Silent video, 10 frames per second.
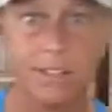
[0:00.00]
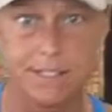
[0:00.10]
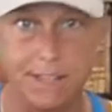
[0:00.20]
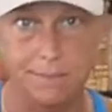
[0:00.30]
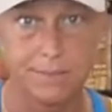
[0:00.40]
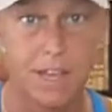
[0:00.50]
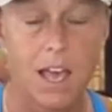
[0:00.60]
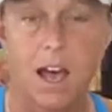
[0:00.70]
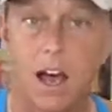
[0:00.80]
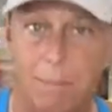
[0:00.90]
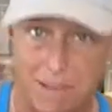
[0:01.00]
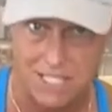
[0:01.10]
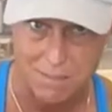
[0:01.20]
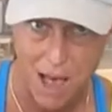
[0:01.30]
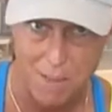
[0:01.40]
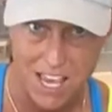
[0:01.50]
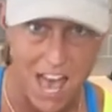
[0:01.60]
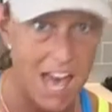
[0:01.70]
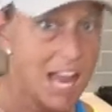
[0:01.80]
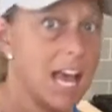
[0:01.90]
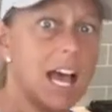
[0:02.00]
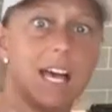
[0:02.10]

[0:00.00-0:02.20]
listen, busy mom again,